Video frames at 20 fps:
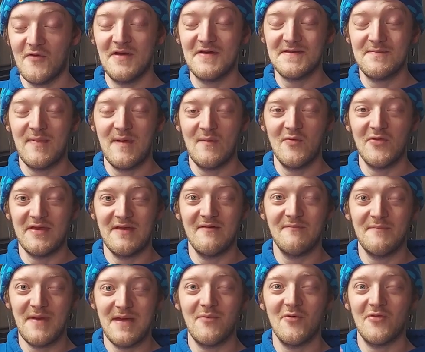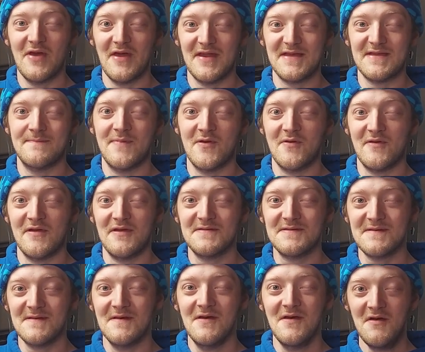us to be able to give people that
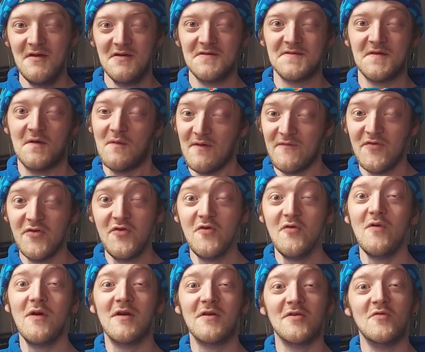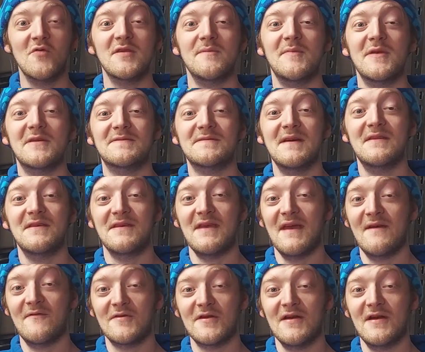experience. So if you are going to be attending
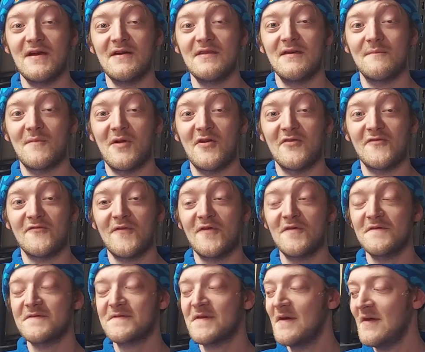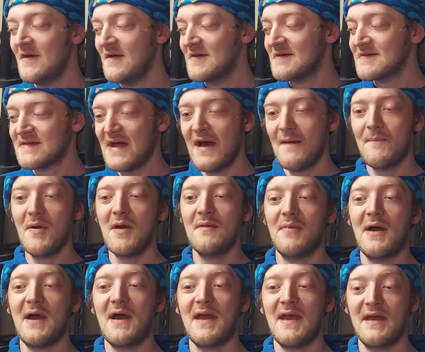EVERCON on March 1st, stop on
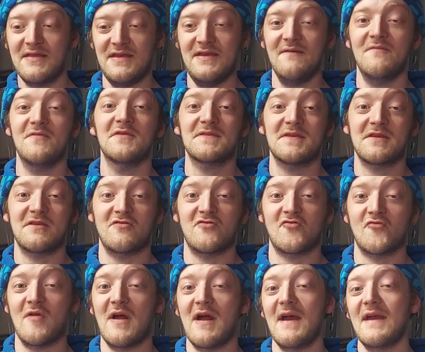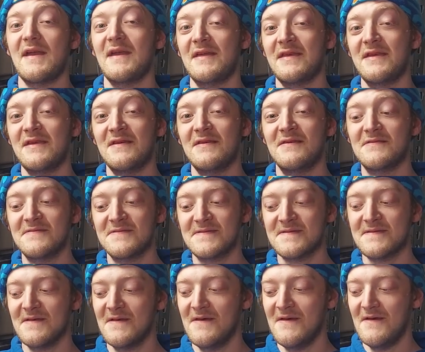by and give this thing a try. It
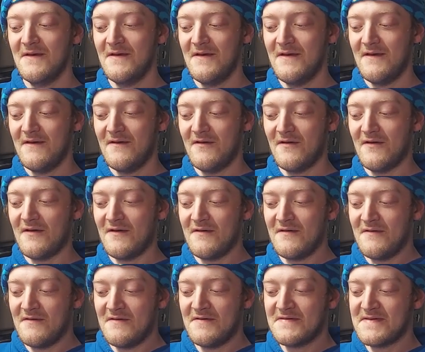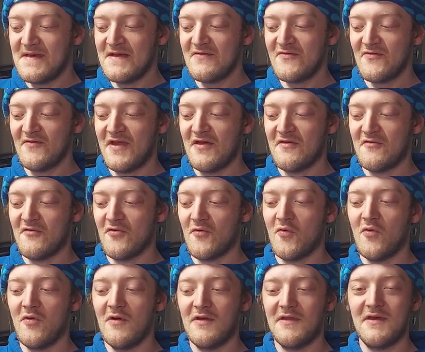is essentially under the
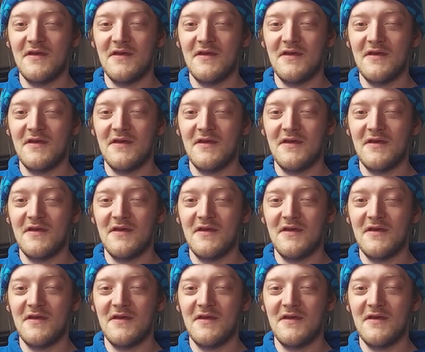hood